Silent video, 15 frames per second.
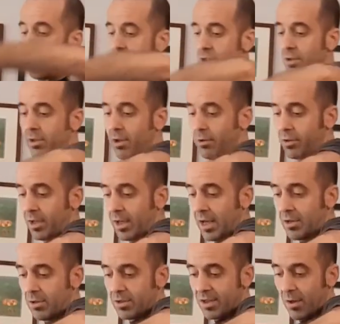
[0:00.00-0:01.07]
So the other thing I
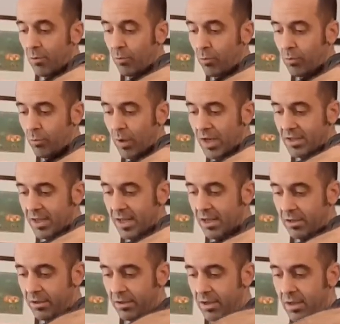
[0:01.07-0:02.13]
do is I wet
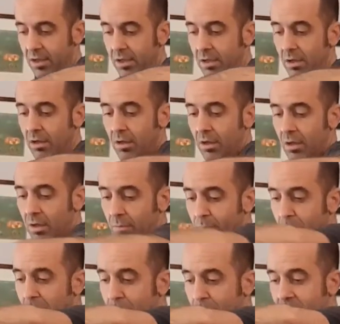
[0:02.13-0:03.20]
down the
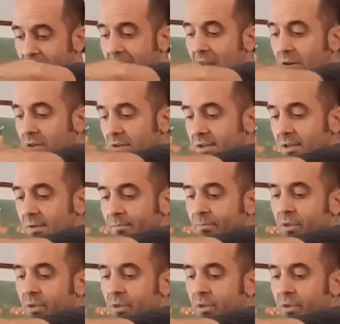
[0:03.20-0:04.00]
paper towels.